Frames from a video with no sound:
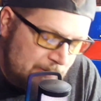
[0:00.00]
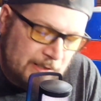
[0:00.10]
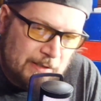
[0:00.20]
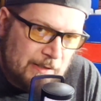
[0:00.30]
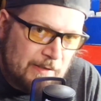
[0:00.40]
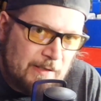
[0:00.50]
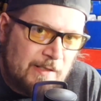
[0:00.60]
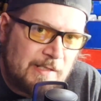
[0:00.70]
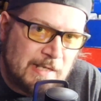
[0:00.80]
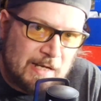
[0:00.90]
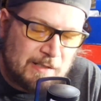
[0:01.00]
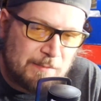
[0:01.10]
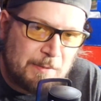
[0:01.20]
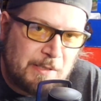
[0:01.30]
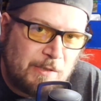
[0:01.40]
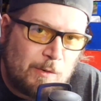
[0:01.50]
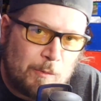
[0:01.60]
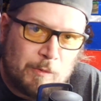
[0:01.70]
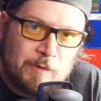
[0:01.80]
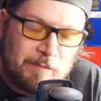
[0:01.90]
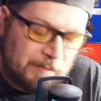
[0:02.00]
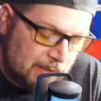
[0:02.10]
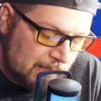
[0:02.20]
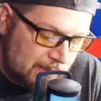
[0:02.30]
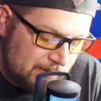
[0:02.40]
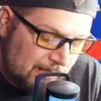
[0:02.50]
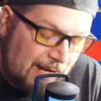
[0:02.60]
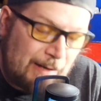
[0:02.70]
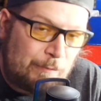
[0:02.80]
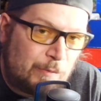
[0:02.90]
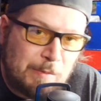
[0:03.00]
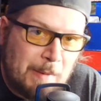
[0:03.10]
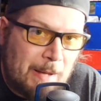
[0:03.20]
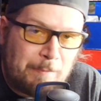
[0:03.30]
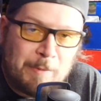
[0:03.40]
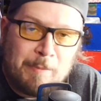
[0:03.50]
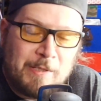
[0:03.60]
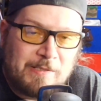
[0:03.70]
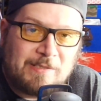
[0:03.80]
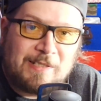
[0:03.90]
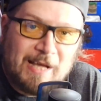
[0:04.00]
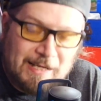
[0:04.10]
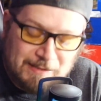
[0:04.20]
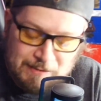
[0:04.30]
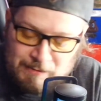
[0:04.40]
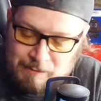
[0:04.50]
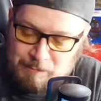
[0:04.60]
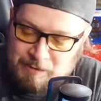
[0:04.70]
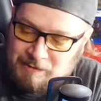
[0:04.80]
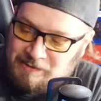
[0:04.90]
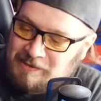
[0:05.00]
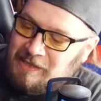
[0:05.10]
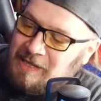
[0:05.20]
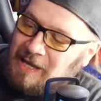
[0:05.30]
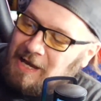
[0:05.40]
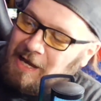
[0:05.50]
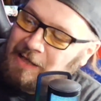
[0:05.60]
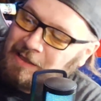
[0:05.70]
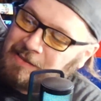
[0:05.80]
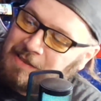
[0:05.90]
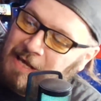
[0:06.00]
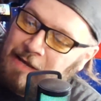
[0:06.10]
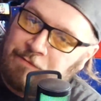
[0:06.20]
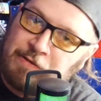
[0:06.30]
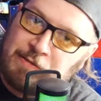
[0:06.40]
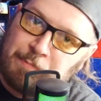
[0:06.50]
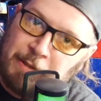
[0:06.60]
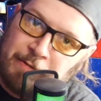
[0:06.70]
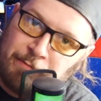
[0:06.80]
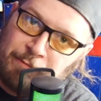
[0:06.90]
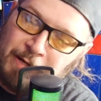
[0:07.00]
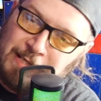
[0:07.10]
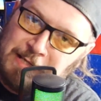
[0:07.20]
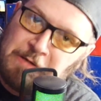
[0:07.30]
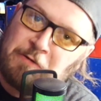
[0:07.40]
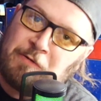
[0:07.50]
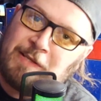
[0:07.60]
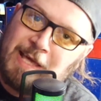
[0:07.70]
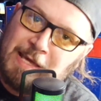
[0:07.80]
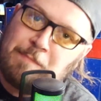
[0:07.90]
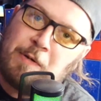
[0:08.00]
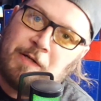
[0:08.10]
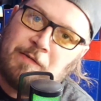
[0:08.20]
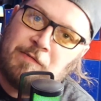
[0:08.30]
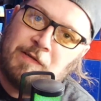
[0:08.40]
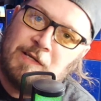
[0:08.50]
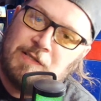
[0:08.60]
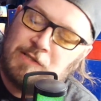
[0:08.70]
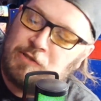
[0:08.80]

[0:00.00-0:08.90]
like on the EXP or VS, I remap the buttons constantly because I like to have this button right here, the A button to